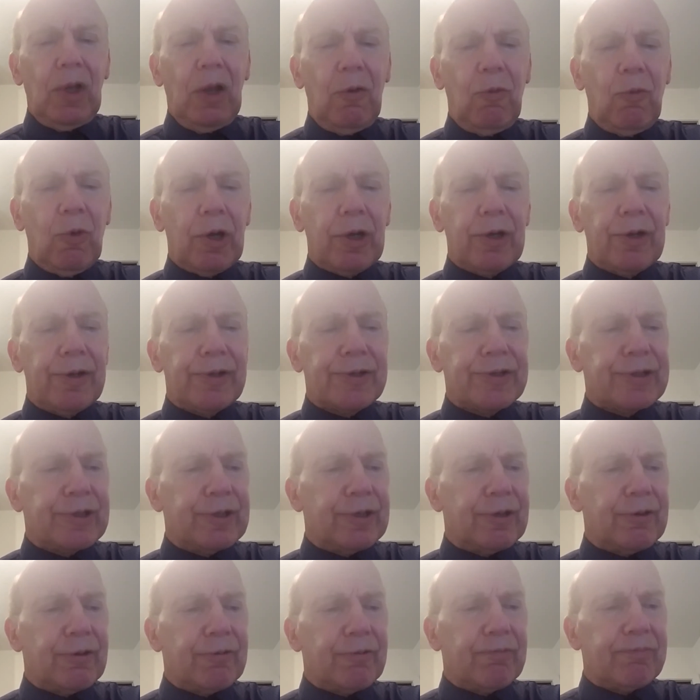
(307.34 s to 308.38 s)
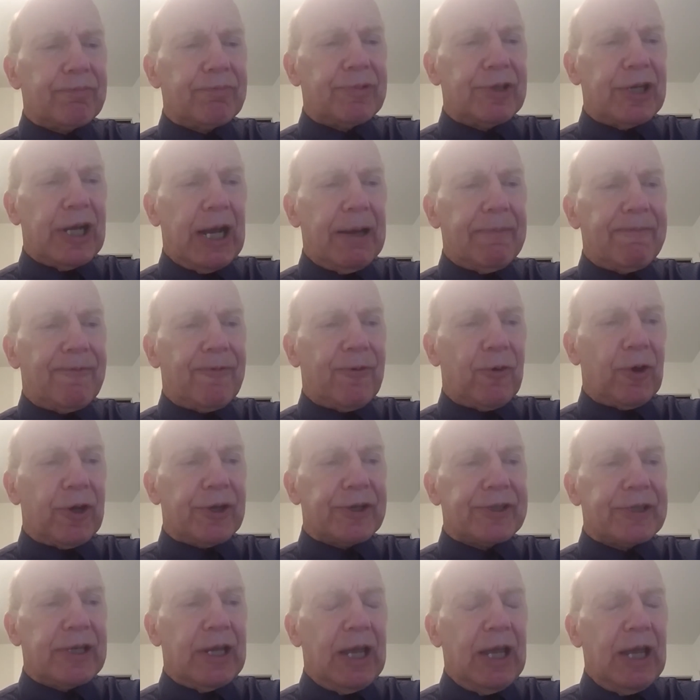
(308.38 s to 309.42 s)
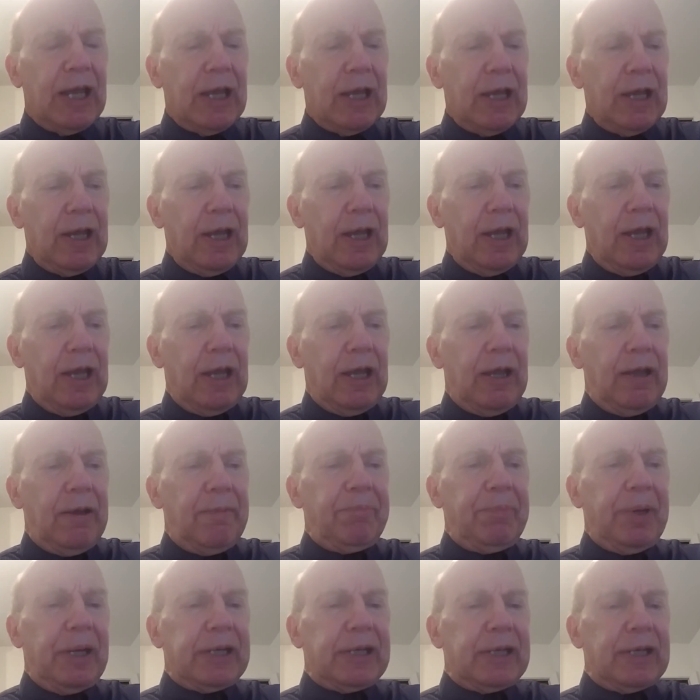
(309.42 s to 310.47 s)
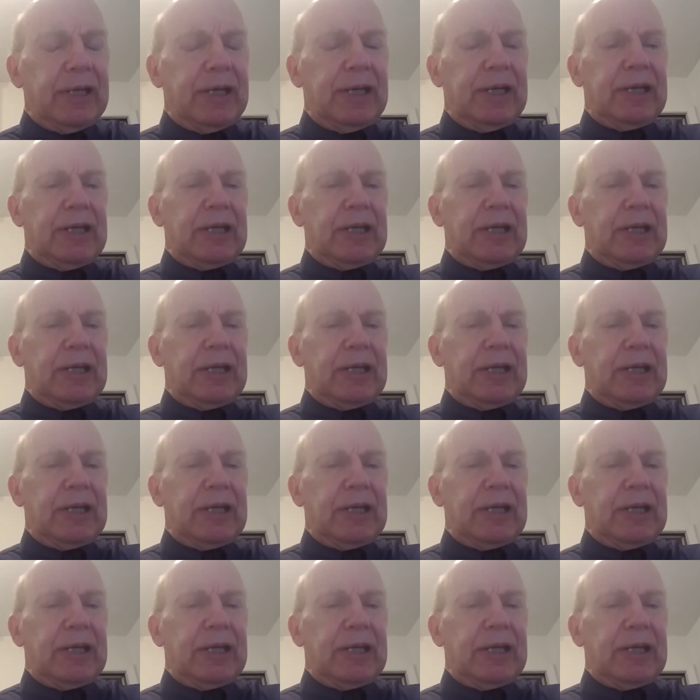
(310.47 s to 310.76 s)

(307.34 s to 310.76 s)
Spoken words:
workers to your job force. But